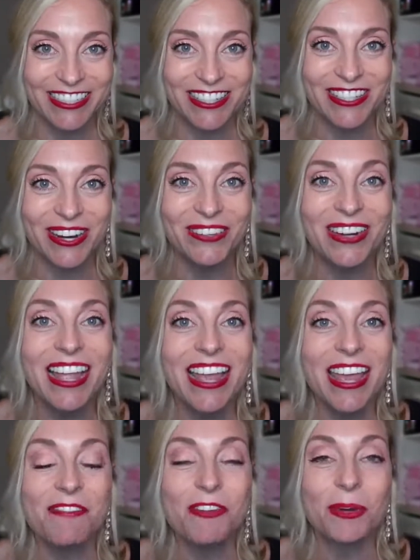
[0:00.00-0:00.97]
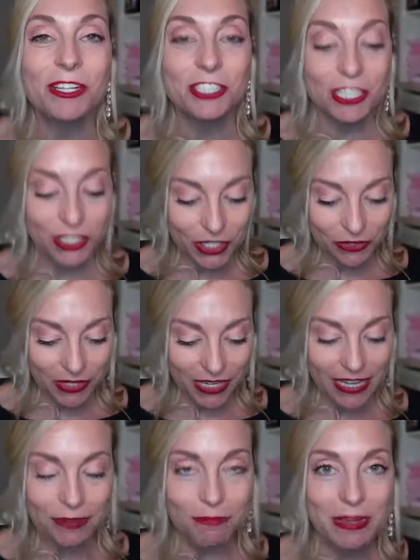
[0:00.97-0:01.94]
So if you are just
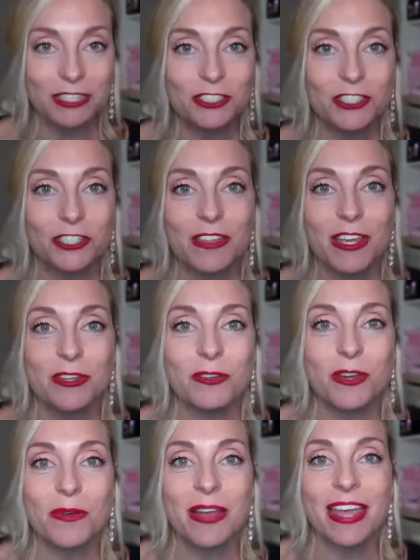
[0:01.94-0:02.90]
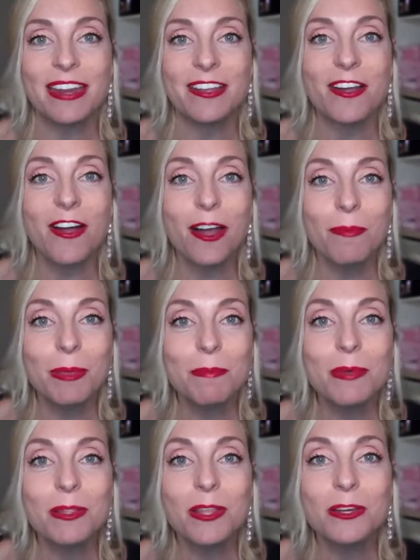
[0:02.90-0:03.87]
tuning in, make sure that you go ahead and
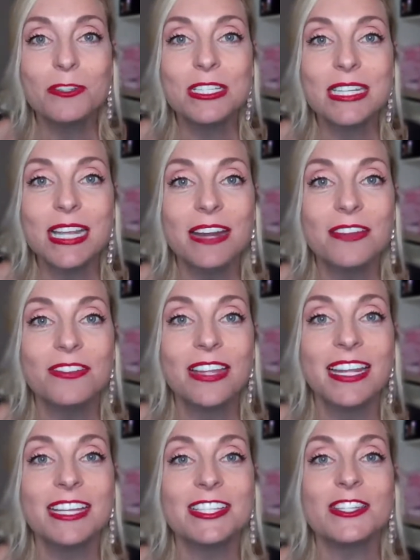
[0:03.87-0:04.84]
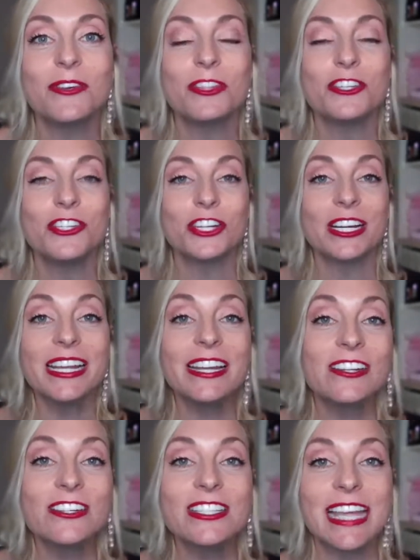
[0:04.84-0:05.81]
comment below, just kind of letting us know that you're
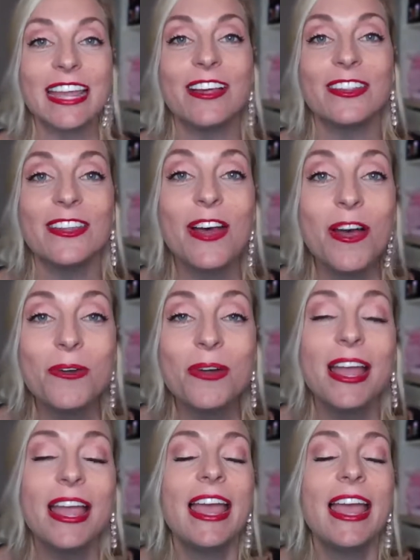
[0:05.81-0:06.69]
here, say hello,